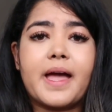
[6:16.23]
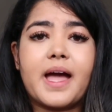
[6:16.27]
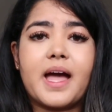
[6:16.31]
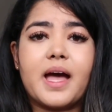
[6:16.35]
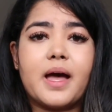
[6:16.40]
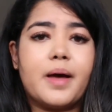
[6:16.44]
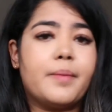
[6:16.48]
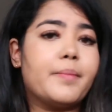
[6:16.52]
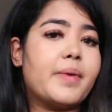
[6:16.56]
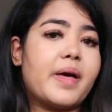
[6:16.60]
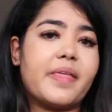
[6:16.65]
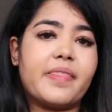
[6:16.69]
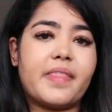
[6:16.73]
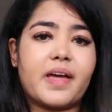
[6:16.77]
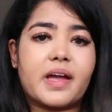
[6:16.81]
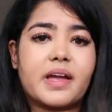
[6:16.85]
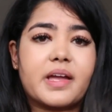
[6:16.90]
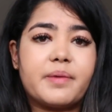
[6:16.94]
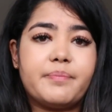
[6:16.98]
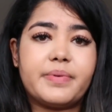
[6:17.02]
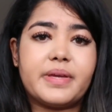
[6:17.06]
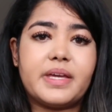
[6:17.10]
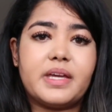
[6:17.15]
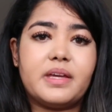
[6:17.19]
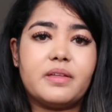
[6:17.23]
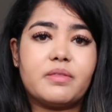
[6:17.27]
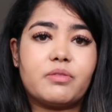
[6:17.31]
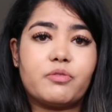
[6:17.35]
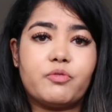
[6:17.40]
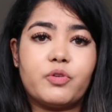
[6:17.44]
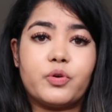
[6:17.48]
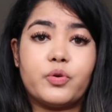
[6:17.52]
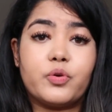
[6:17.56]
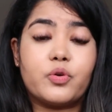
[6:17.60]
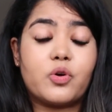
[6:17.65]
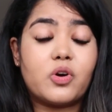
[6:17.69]
And that can be
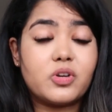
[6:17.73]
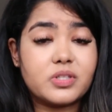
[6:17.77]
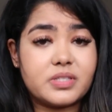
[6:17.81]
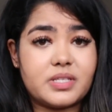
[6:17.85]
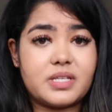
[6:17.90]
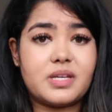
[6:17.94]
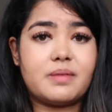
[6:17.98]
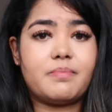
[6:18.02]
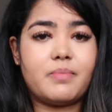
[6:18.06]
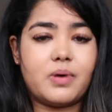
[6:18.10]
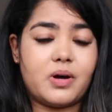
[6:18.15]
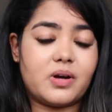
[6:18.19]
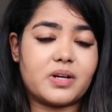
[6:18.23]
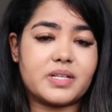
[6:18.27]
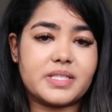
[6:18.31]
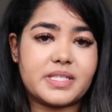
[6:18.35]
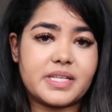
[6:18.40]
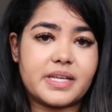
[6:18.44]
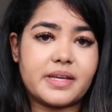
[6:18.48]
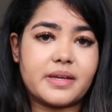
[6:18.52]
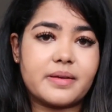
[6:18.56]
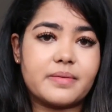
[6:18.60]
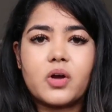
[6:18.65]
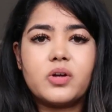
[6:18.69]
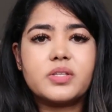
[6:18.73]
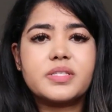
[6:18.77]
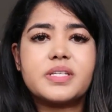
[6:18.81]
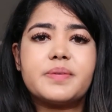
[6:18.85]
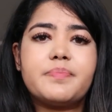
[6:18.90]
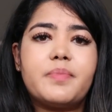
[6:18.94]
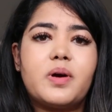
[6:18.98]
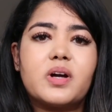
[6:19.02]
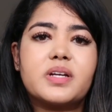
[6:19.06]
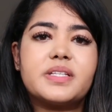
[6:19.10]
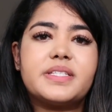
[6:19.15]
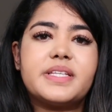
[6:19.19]
through content marketing.
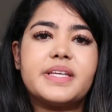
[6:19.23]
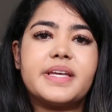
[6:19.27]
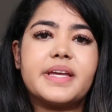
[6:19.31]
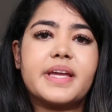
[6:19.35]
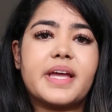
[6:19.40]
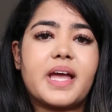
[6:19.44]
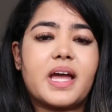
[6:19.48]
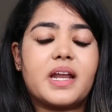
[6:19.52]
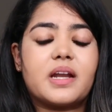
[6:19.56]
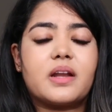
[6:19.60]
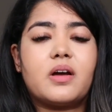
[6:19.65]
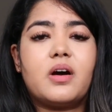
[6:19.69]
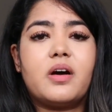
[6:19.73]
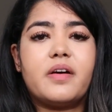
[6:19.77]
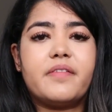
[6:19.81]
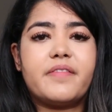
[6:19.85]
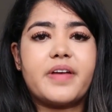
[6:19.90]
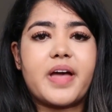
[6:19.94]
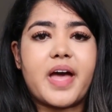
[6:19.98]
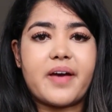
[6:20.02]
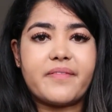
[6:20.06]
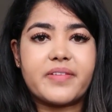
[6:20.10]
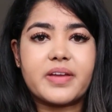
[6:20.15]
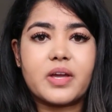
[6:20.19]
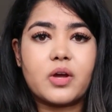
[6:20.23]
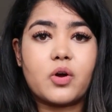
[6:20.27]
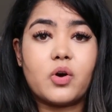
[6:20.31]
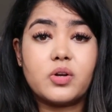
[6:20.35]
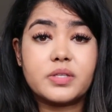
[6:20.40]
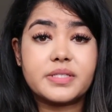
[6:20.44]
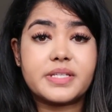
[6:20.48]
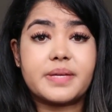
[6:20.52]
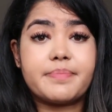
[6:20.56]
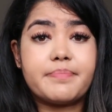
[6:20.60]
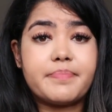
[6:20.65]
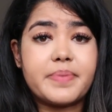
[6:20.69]
Content marketing and having
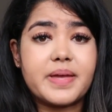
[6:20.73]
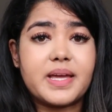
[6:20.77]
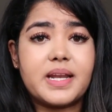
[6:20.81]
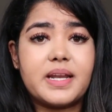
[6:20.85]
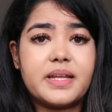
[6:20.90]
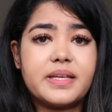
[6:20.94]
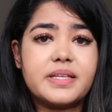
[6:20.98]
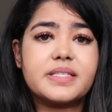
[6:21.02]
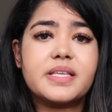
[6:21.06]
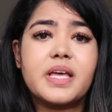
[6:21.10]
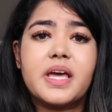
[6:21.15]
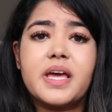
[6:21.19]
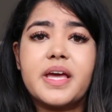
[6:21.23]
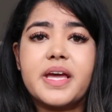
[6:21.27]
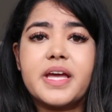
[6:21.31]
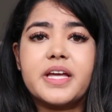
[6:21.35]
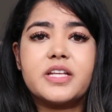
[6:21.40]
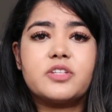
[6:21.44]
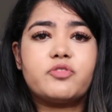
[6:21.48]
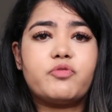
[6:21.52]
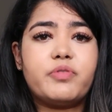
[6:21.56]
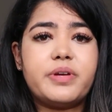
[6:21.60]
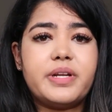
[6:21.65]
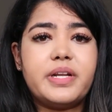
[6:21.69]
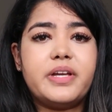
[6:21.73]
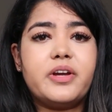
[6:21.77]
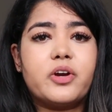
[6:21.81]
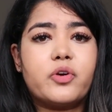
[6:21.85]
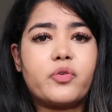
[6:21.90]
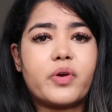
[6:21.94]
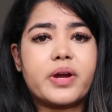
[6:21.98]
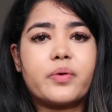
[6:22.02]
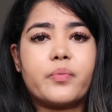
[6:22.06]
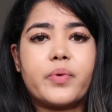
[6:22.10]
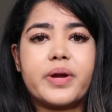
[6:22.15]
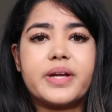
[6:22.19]
content pillars is really a
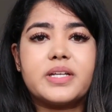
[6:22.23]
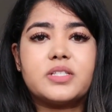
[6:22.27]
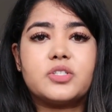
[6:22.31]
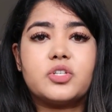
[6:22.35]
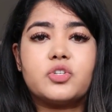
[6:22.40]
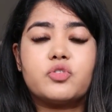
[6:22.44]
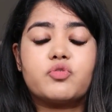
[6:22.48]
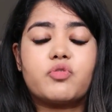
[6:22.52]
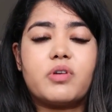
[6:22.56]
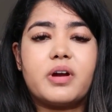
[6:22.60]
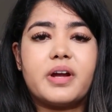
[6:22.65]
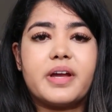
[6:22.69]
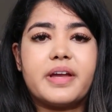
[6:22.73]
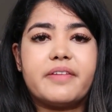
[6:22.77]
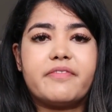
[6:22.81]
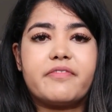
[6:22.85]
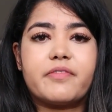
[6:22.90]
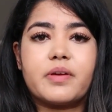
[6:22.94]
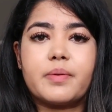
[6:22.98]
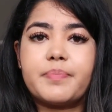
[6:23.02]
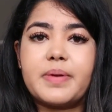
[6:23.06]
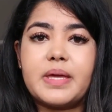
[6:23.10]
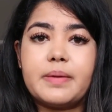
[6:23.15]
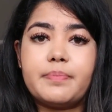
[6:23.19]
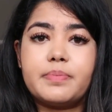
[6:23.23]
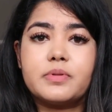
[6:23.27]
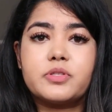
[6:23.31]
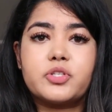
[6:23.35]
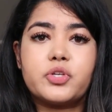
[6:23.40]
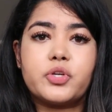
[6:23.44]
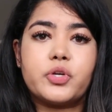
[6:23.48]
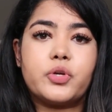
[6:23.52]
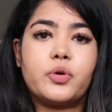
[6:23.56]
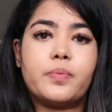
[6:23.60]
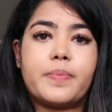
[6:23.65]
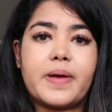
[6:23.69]
great way to drive people
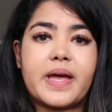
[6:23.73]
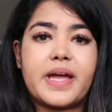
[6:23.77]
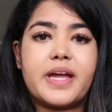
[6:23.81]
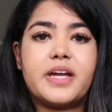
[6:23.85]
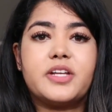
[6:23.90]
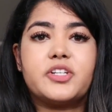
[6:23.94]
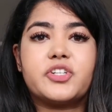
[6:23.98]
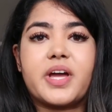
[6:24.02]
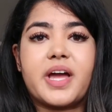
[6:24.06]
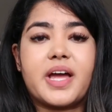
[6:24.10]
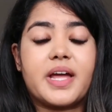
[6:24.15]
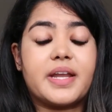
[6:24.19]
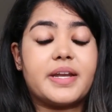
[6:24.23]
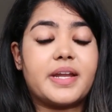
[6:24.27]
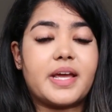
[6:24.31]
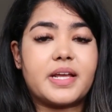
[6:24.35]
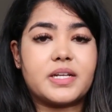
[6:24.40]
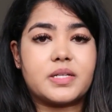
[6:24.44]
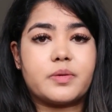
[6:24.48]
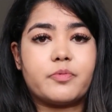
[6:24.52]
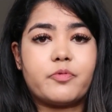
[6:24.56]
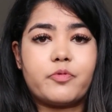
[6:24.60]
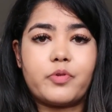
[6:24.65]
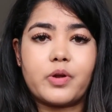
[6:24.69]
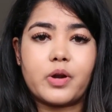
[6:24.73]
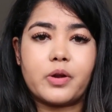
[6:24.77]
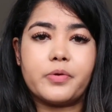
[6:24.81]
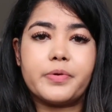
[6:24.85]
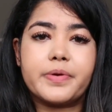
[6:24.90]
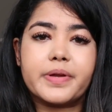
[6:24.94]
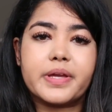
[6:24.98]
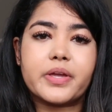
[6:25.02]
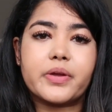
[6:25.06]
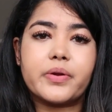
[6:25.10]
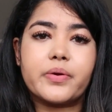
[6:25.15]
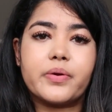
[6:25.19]
to your page and end up
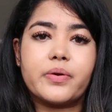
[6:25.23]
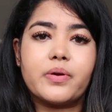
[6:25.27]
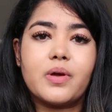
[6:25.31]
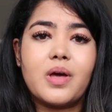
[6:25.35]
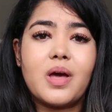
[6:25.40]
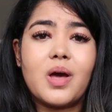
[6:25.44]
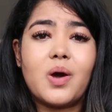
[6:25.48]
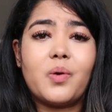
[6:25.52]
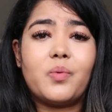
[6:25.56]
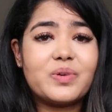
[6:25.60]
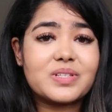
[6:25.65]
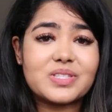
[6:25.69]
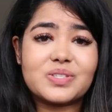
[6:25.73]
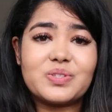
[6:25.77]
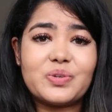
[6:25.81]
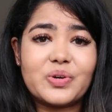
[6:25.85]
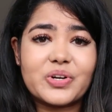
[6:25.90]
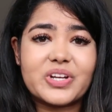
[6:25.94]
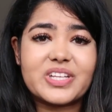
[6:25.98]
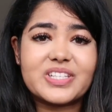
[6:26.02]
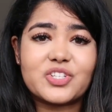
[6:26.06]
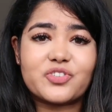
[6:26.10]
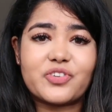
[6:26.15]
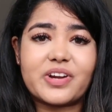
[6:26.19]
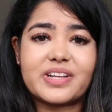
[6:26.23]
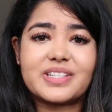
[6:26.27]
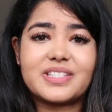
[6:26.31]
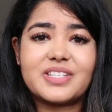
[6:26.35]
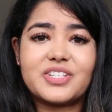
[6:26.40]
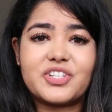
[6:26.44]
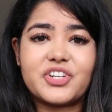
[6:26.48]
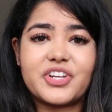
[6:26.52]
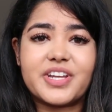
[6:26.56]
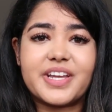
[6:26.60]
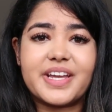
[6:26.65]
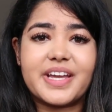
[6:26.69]
following you. What's not a good
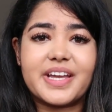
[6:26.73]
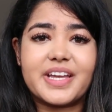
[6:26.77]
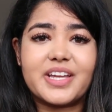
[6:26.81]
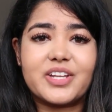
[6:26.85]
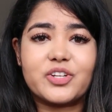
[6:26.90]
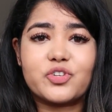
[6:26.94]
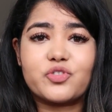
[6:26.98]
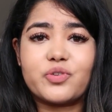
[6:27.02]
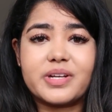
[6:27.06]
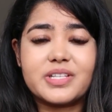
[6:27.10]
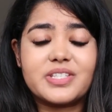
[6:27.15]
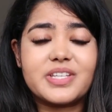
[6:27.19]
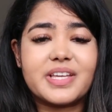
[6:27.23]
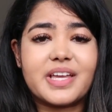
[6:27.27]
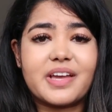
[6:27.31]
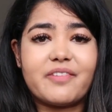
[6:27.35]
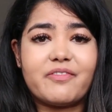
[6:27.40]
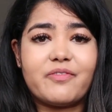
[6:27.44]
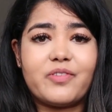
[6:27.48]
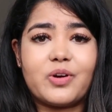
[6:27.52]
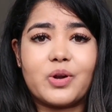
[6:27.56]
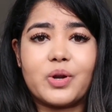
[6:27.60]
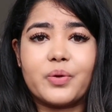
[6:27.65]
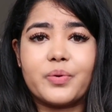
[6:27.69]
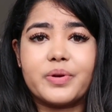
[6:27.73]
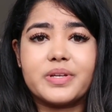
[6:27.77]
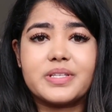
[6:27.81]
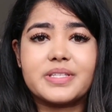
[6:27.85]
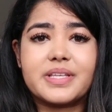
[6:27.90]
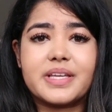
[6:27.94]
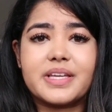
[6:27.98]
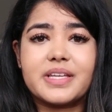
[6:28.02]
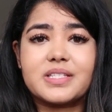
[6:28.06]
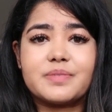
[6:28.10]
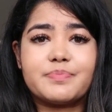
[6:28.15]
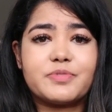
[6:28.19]
strategy in trying to get followers
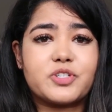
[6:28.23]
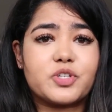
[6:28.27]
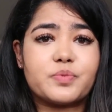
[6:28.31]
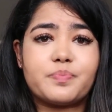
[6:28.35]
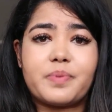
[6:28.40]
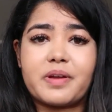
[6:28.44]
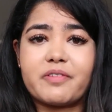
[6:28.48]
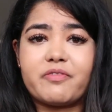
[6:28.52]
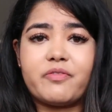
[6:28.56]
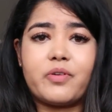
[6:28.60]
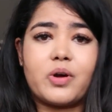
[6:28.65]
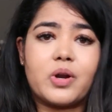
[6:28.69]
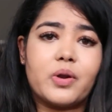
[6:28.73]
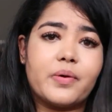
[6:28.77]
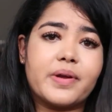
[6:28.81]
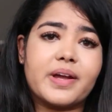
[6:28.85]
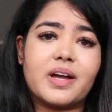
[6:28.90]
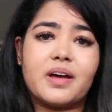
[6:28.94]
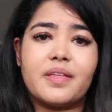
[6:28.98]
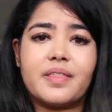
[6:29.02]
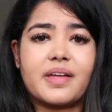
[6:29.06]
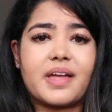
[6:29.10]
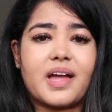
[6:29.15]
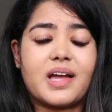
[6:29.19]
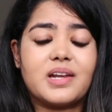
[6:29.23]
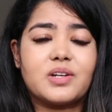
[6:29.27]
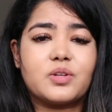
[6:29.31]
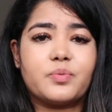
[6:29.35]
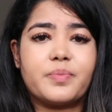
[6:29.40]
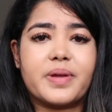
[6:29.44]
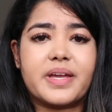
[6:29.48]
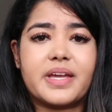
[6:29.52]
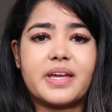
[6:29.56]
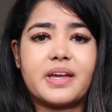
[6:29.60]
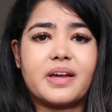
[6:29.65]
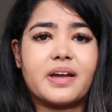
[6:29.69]
is just by following other candle
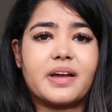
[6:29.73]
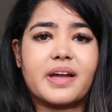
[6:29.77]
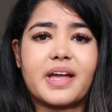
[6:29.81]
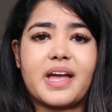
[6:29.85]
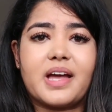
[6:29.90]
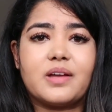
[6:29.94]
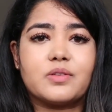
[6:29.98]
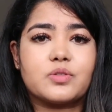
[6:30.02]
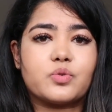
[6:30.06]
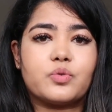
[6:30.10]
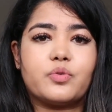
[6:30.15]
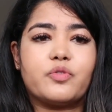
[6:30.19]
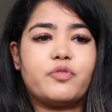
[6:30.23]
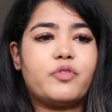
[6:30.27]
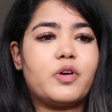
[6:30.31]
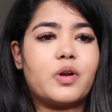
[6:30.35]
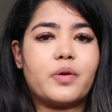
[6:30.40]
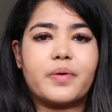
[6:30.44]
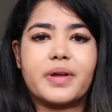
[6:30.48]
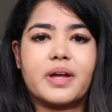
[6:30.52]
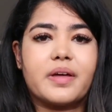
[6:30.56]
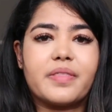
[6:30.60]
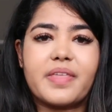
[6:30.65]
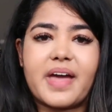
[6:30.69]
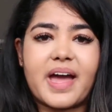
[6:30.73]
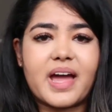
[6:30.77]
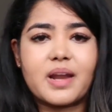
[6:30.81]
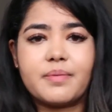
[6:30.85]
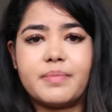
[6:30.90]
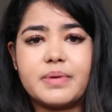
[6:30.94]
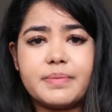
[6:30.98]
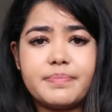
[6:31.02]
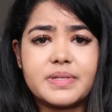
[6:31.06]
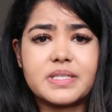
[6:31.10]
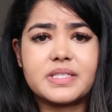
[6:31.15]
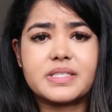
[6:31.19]
making accounts or following other
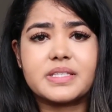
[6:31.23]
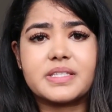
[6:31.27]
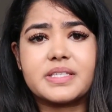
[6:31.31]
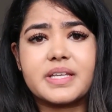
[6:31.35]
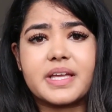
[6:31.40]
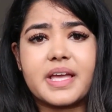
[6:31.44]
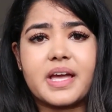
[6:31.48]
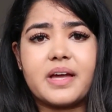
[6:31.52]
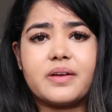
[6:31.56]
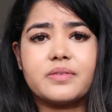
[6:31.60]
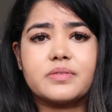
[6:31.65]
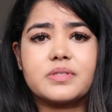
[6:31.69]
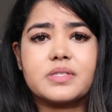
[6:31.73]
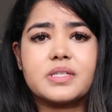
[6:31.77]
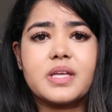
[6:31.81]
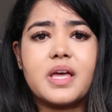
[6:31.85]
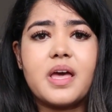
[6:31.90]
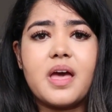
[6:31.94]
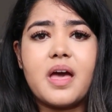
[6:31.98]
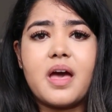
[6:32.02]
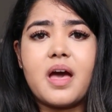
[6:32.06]
handmade business accounts,